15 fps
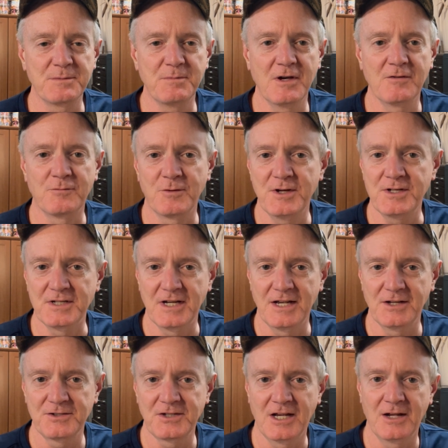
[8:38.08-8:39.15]
above freezing
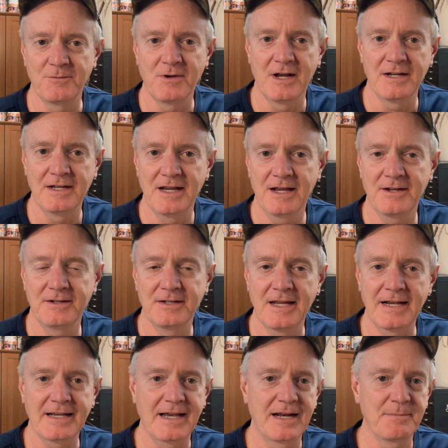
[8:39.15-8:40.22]
outside right now, and
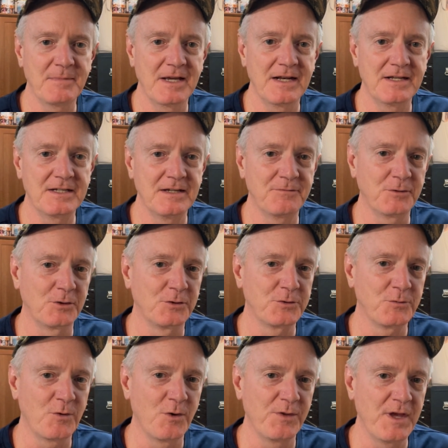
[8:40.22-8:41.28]
that kind of made it difficult
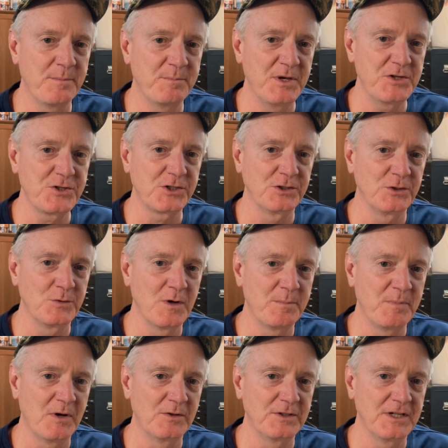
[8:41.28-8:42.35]
to roll that pitch glue
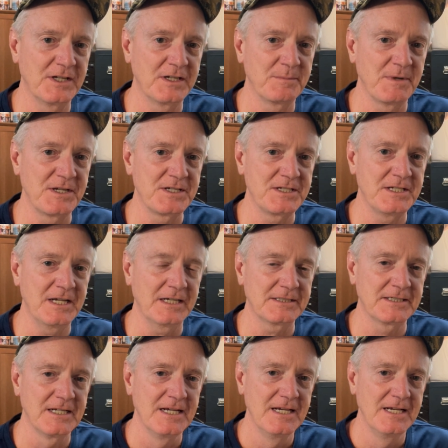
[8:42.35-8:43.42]
up on the end of my sticks.